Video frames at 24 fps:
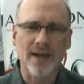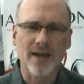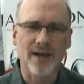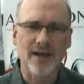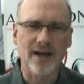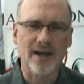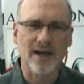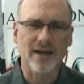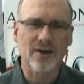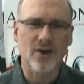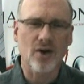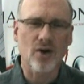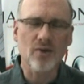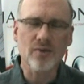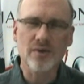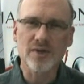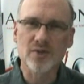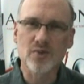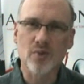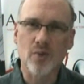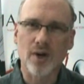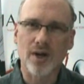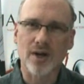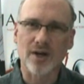And I had
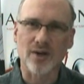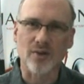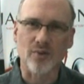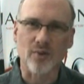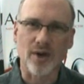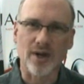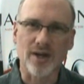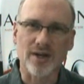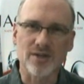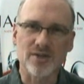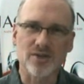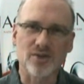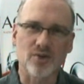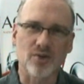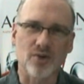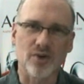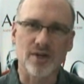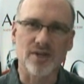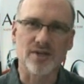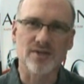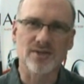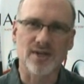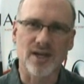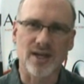always wanted to write a
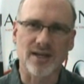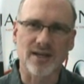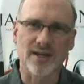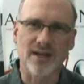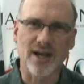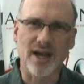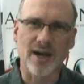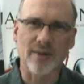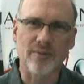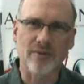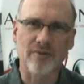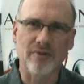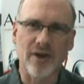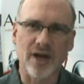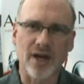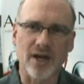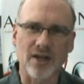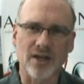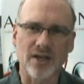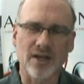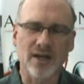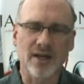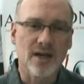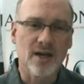story set in the Napa
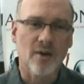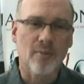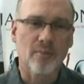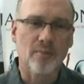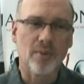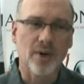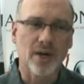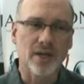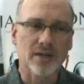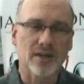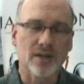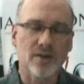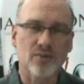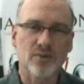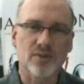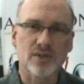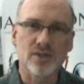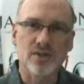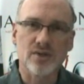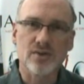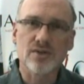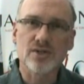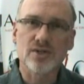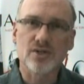Valley, but there was
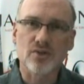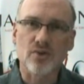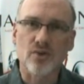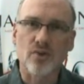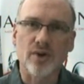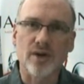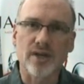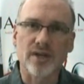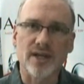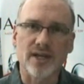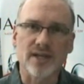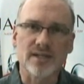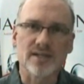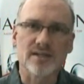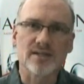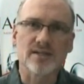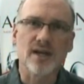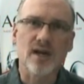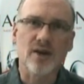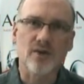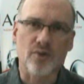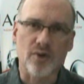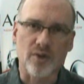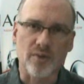no story that
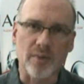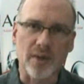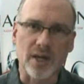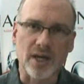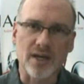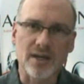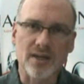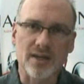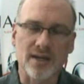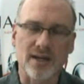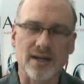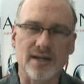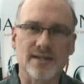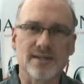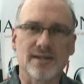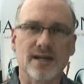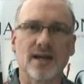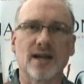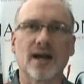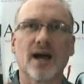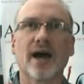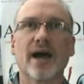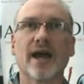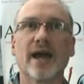stuck with me that I
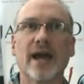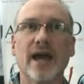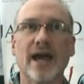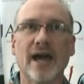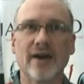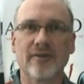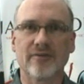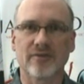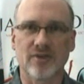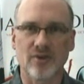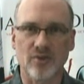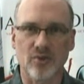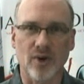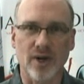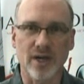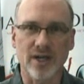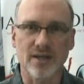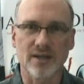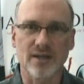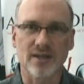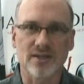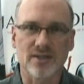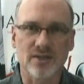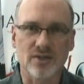said, I have to
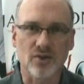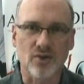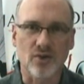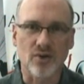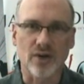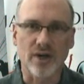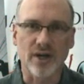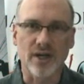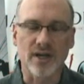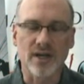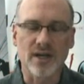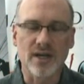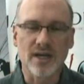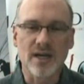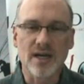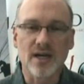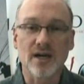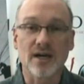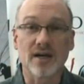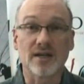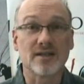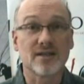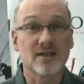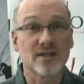write this story
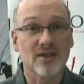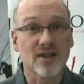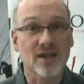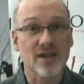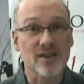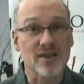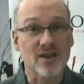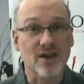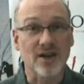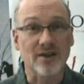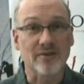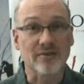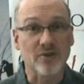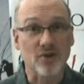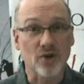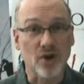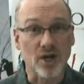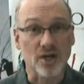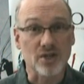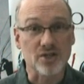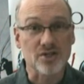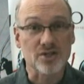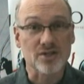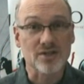until I thought of
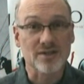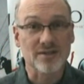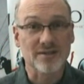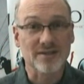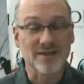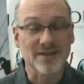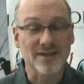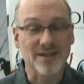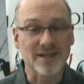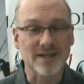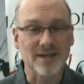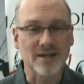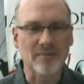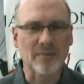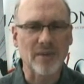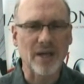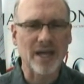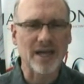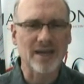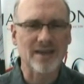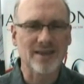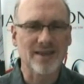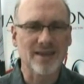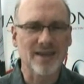Crush. Um,
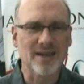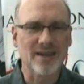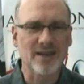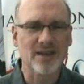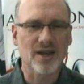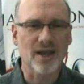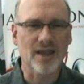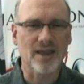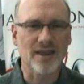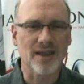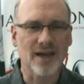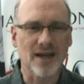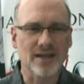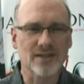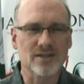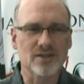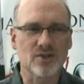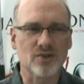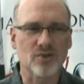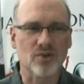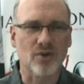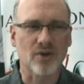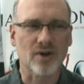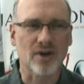and then that
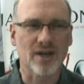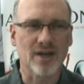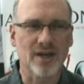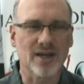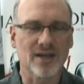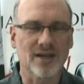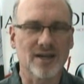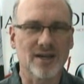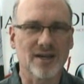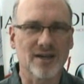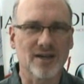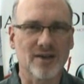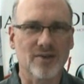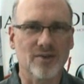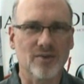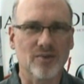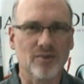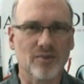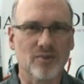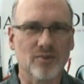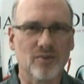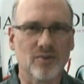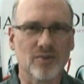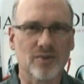story uh,
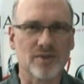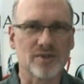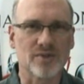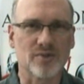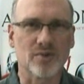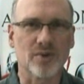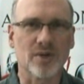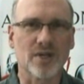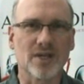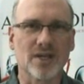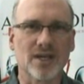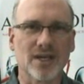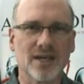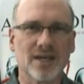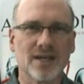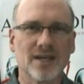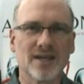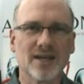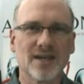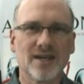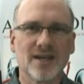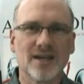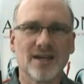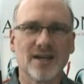was really
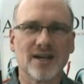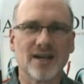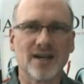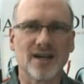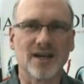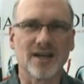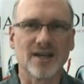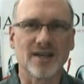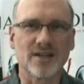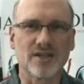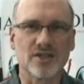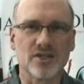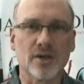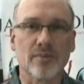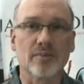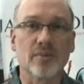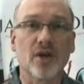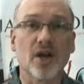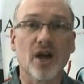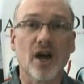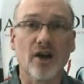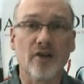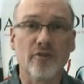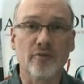uh, the
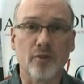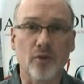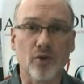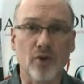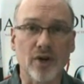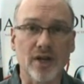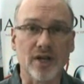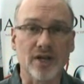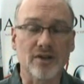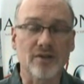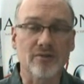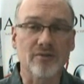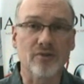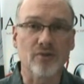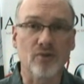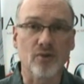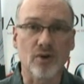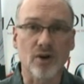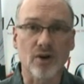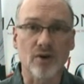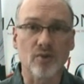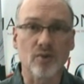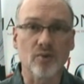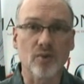jumping off point
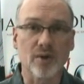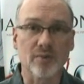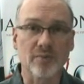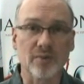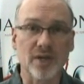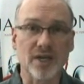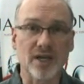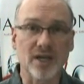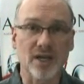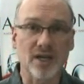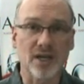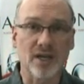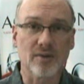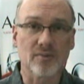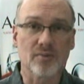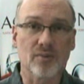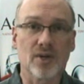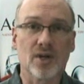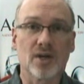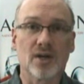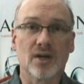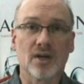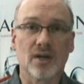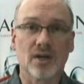for what
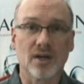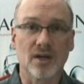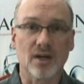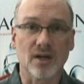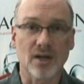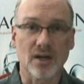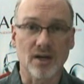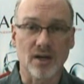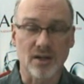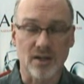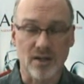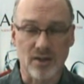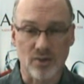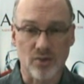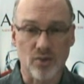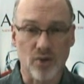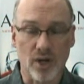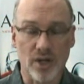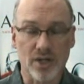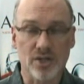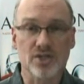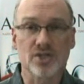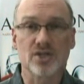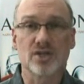became uh, The
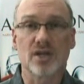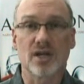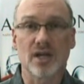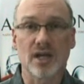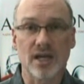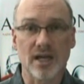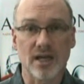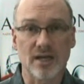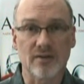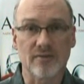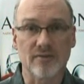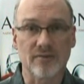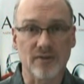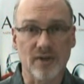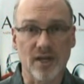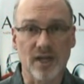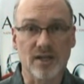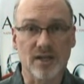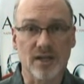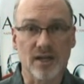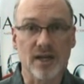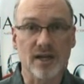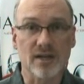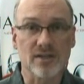Crush and,
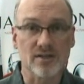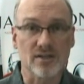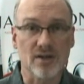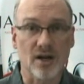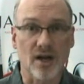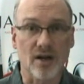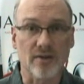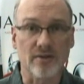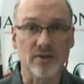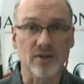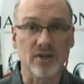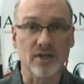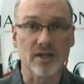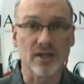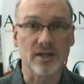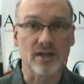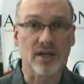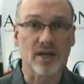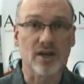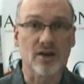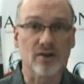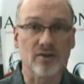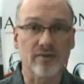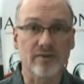and the next novel in the
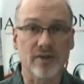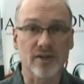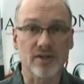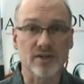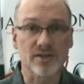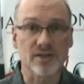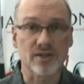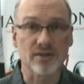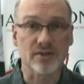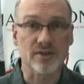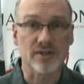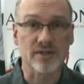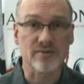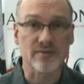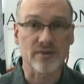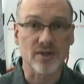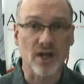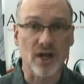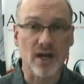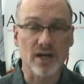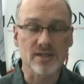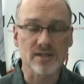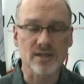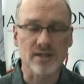Vail series,
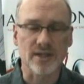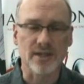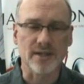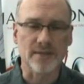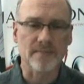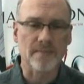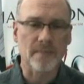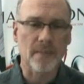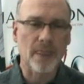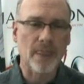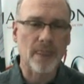Velocity.